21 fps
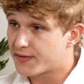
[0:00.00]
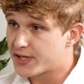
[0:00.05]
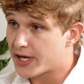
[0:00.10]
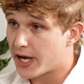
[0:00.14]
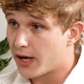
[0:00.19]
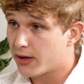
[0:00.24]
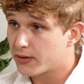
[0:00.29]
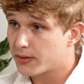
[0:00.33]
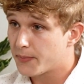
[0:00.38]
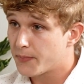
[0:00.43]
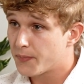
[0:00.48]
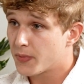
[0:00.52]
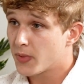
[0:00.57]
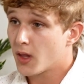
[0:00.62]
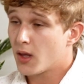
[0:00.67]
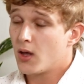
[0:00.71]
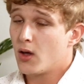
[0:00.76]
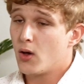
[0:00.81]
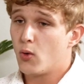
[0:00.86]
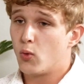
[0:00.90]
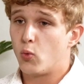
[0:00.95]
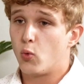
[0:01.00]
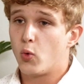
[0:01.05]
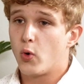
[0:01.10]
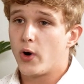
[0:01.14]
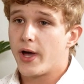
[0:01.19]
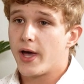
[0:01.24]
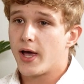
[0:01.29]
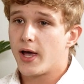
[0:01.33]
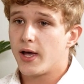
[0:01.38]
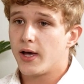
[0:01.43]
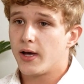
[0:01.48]
town
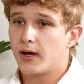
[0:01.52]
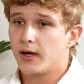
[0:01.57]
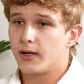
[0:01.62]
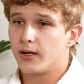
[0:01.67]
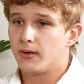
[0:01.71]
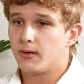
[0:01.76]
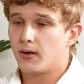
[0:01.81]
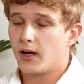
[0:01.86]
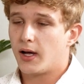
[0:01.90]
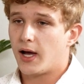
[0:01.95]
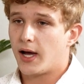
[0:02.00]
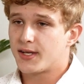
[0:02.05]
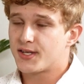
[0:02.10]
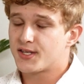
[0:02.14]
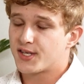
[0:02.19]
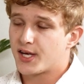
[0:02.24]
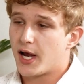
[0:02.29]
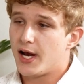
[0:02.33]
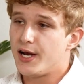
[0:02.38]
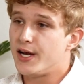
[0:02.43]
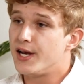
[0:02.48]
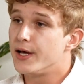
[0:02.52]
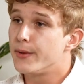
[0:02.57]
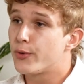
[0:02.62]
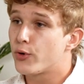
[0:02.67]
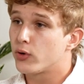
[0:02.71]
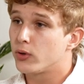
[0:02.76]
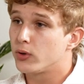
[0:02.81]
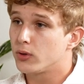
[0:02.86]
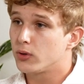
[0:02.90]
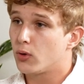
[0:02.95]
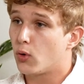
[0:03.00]
where I'd say
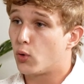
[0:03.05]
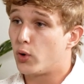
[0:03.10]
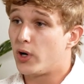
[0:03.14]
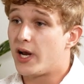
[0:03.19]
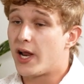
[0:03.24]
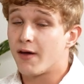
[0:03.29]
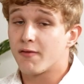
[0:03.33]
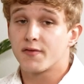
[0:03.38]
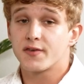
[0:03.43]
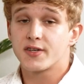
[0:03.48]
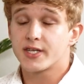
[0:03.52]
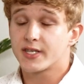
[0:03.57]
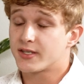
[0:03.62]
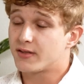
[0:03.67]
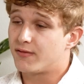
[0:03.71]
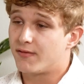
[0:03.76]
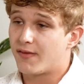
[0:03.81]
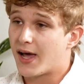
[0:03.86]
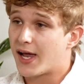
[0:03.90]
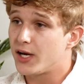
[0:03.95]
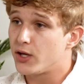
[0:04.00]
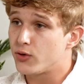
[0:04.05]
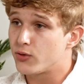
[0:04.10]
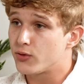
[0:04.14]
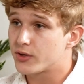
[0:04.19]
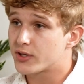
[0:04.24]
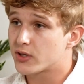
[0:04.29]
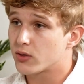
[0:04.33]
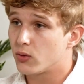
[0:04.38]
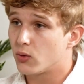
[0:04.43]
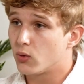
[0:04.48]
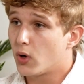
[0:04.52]
liberal or leftist
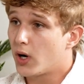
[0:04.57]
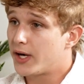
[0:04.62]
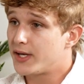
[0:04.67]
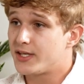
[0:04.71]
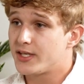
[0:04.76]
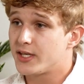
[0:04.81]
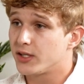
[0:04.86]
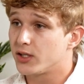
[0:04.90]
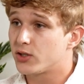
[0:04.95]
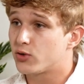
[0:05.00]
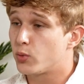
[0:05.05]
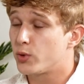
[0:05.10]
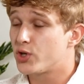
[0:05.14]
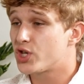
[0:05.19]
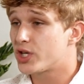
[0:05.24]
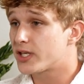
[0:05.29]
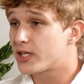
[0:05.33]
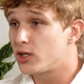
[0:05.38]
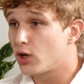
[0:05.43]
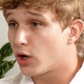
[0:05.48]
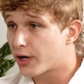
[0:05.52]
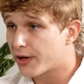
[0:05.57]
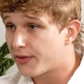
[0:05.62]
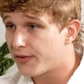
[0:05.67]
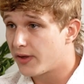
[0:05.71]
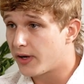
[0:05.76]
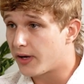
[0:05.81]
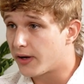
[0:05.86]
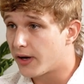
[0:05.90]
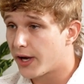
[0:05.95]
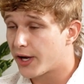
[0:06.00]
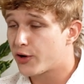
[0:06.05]
values or ideals were just not a
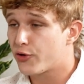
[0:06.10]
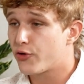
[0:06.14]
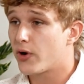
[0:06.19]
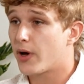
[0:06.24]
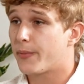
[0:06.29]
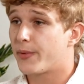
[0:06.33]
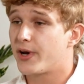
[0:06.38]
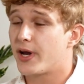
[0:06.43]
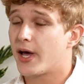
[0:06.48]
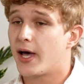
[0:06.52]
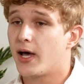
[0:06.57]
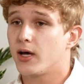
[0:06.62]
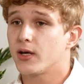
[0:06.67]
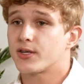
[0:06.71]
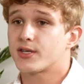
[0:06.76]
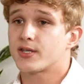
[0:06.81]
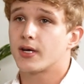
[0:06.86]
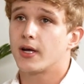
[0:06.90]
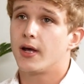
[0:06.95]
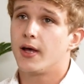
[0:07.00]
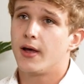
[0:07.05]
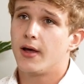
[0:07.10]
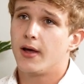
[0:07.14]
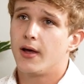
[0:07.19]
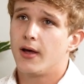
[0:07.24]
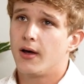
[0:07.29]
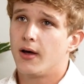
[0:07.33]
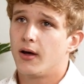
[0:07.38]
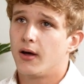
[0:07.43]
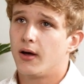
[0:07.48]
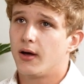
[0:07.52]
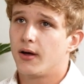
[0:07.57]
thing. I grew up in a house
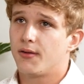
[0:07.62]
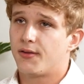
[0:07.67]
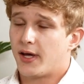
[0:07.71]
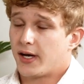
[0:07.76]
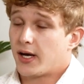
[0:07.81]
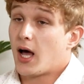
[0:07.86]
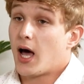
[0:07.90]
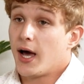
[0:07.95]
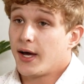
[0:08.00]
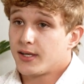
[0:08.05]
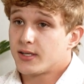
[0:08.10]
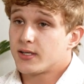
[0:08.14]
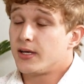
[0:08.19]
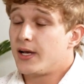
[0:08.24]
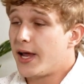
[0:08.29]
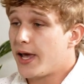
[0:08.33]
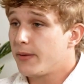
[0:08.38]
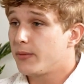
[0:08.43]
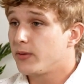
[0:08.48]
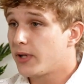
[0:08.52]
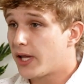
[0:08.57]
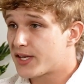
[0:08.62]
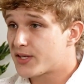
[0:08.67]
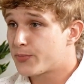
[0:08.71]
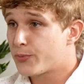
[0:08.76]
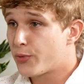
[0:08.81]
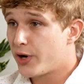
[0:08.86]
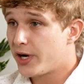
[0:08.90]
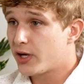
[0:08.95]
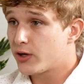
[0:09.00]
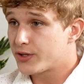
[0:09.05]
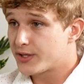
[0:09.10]
that I'd label as
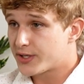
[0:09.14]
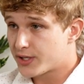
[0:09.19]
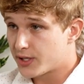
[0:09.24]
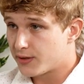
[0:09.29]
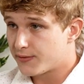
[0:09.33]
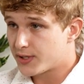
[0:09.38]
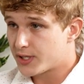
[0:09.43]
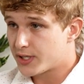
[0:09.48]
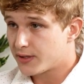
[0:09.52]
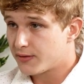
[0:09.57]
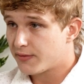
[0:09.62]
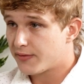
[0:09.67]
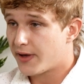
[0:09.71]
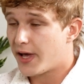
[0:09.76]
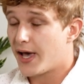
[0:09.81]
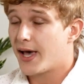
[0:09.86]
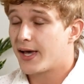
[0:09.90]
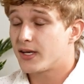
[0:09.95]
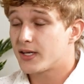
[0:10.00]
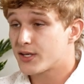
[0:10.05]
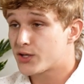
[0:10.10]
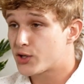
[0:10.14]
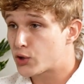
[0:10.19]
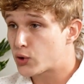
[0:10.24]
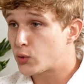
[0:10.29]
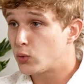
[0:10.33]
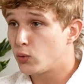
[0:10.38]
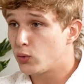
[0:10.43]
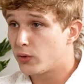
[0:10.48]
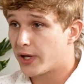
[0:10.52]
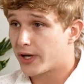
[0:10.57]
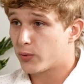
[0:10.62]
pretty conservative and a
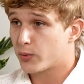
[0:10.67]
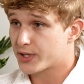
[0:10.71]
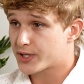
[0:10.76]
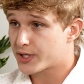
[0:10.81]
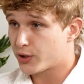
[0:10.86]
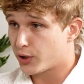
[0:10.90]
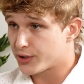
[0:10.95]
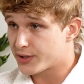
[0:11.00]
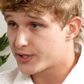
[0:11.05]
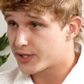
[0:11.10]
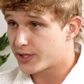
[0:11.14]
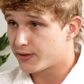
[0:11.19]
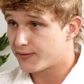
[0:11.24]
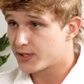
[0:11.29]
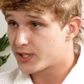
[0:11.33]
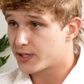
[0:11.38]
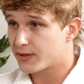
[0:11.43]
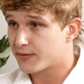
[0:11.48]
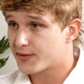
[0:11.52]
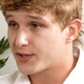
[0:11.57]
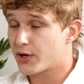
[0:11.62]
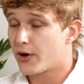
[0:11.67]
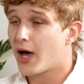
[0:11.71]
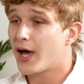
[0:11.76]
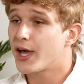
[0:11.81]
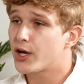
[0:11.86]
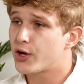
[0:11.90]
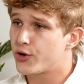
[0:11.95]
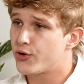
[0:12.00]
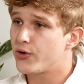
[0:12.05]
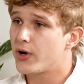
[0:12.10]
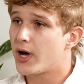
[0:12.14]
school that was conservative. So I
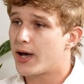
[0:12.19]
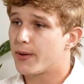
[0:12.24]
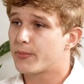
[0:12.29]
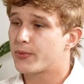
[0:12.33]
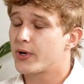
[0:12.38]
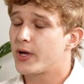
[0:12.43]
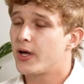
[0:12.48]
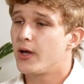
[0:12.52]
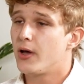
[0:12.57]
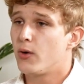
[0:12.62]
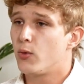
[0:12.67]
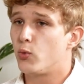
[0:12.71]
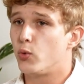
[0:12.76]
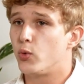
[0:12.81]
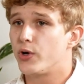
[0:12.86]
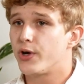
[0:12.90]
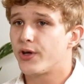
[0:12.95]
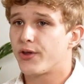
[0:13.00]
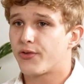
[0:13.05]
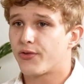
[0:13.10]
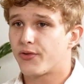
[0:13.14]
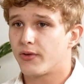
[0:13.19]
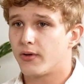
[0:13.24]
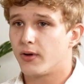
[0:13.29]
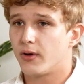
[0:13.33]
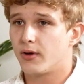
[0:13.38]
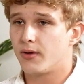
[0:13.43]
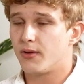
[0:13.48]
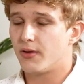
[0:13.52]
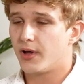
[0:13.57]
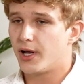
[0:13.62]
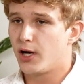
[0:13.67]
grew up with
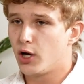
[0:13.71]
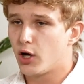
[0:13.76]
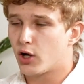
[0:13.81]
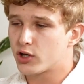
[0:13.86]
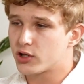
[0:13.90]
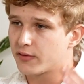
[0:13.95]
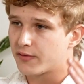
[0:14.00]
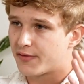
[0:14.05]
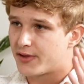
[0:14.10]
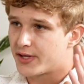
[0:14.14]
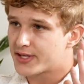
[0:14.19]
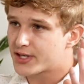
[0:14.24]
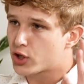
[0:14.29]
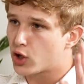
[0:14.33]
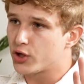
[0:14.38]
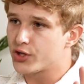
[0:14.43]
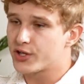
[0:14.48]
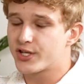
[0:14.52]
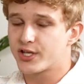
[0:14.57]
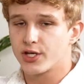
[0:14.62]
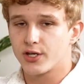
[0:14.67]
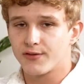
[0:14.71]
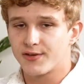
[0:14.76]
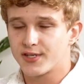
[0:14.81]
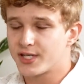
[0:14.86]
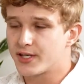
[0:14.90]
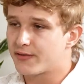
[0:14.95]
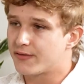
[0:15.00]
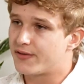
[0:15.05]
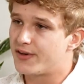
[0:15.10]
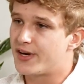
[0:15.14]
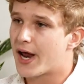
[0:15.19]
a lot of this
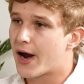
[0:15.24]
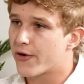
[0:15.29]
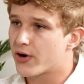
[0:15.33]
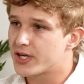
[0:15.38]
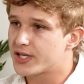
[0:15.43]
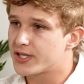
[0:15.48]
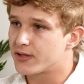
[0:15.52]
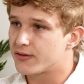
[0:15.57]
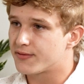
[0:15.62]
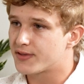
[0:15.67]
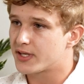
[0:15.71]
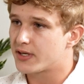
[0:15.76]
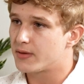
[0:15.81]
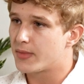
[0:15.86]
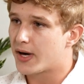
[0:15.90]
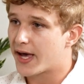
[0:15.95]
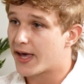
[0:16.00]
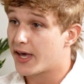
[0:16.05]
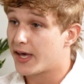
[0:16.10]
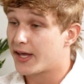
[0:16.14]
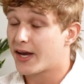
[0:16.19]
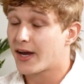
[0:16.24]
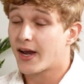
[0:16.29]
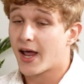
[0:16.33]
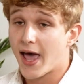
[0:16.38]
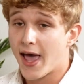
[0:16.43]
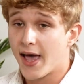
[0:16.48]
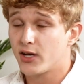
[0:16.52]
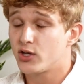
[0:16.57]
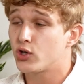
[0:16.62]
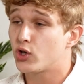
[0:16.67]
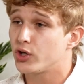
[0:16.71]
conservative narratives in my head, and I
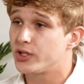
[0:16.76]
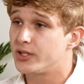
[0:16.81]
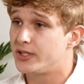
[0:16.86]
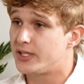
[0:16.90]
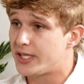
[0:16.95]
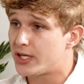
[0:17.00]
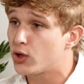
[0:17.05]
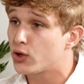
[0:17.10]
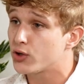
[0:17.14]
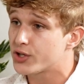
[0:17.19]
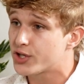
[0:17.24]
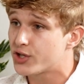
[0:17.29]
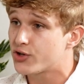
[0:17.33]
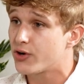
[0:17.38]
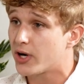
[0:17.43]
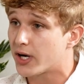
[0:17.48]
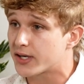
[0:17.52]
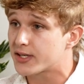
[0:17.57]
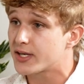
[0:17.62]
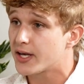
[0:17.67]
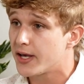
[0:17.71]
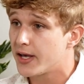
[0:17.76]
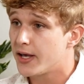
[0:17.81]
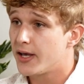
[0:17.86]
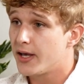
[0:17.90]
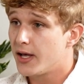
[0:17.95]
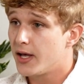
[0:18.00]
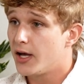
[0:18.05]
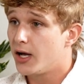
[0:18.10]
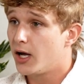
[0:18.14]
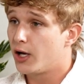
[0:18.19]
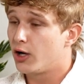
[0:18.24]
had to deconstruct
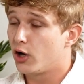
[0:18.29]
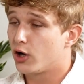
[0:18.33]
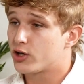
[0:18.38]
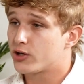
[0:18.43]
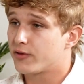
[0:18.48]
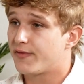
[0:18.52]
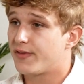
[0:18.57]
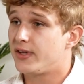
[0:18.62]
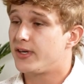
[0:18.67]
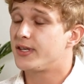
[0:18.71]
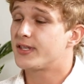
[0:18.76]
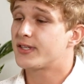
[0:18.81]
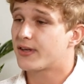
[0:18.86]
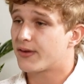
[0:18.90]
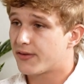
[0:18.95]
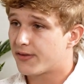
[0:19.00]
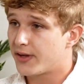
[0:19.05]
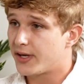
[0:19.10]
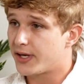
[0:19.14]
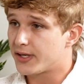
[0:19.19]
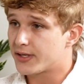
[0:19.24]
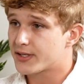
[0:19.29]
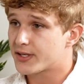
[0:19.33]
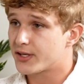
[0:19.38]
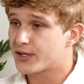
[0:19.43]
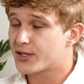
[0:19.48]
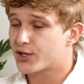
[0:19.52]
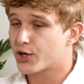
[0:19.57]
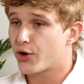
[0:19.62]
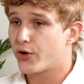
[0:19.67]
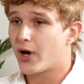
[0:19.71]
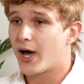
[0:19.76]
a lot of these
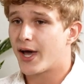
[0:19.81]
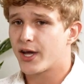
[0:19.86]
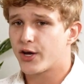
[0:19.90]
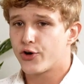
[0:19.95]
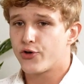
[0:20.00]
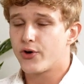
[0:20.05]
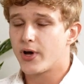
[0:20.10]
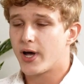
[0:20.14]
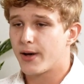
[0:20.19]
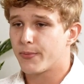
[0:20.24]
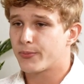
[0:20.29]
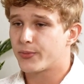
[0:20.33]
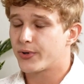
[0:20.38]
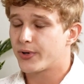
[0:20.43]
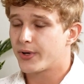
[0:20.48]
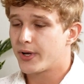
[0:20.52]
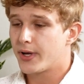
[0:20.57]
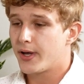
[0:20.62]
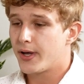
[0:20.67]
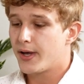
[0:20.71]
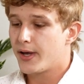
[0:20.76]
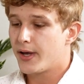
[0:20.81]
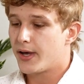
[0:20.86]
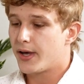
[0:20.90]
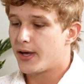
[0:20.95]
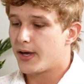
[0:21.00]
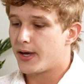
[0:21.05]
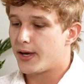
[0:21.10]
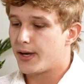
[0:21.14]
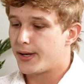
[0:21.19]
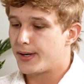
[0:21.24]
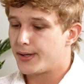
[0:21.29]
things. So I grew up
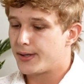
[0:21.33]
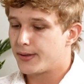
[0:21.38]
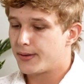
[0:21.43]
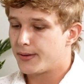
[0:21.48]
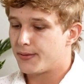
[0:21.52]
in